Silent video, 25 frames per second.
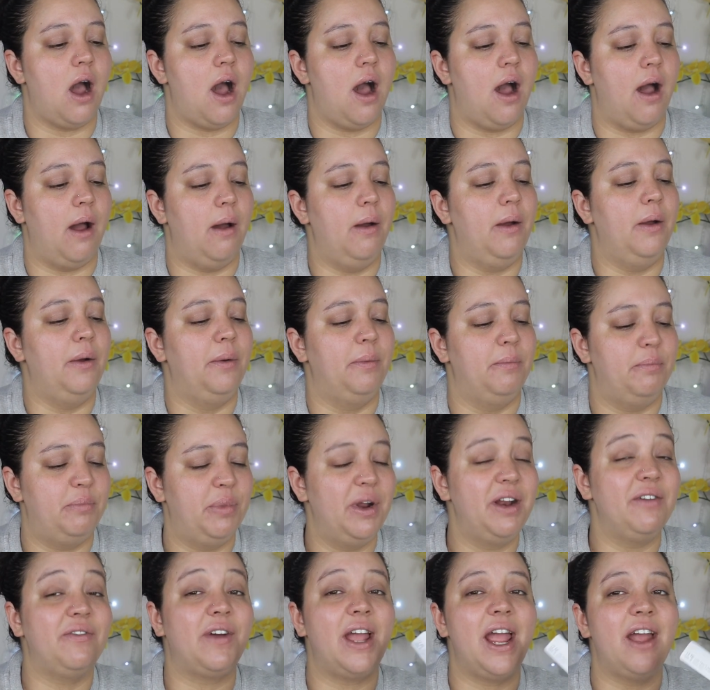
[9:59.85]
Uh,
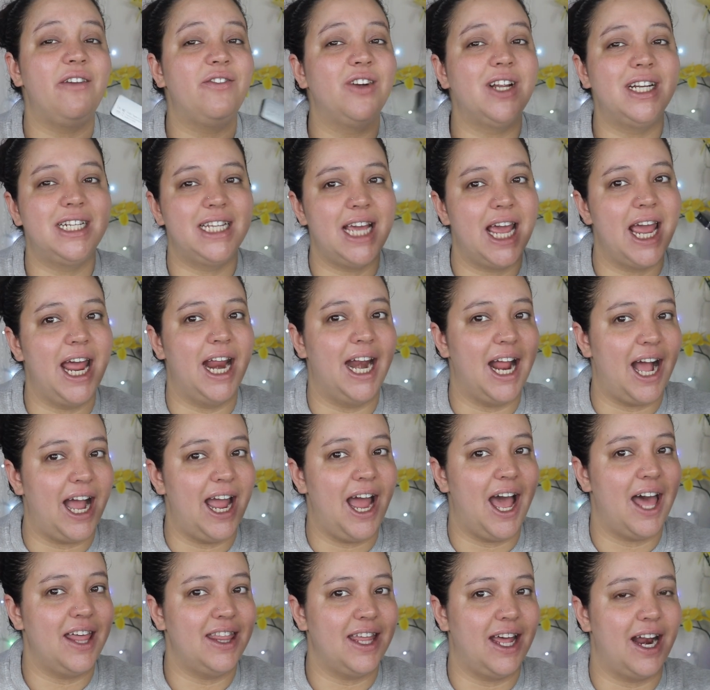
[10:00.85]
but if I ever did, I
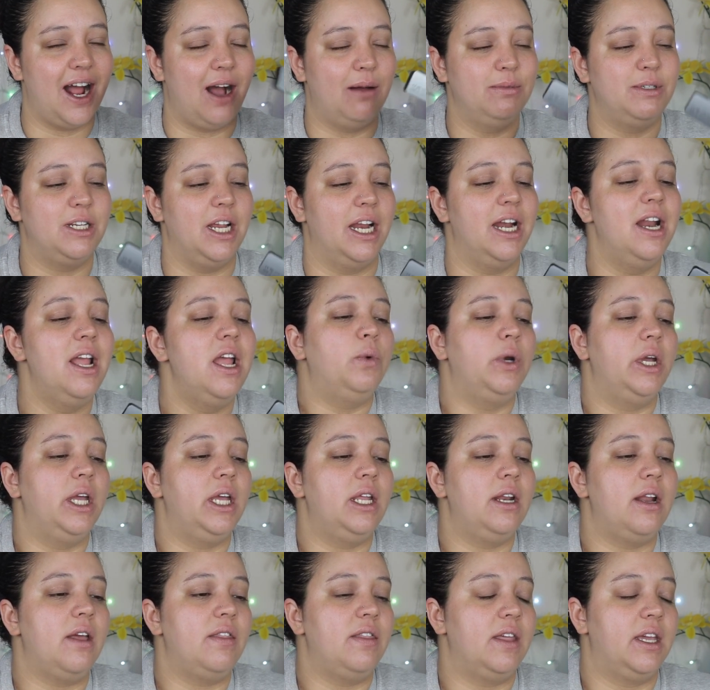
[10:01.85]
had that option.
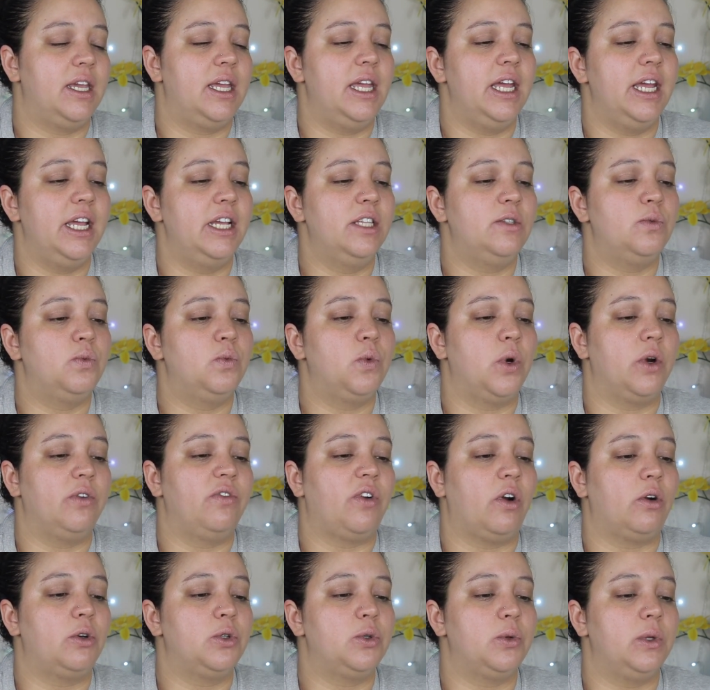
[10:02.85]
When the kids were
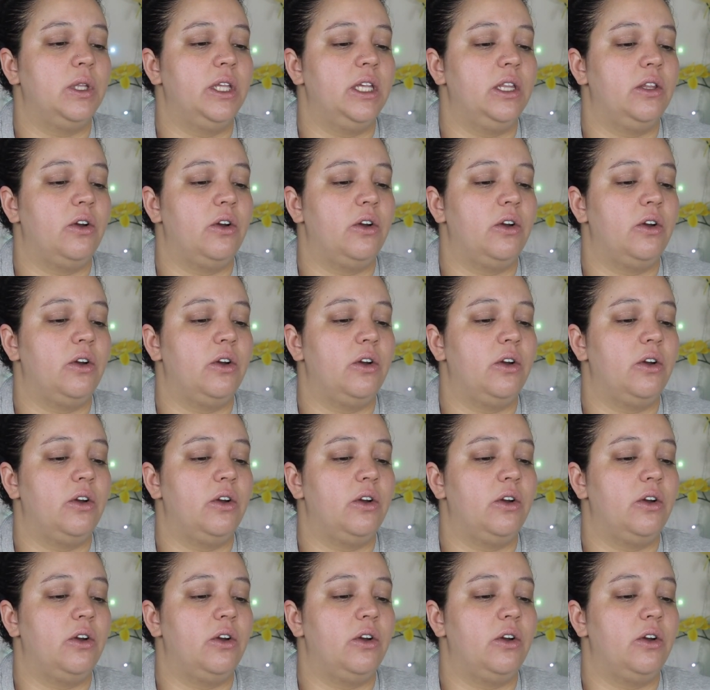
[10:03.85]
virtually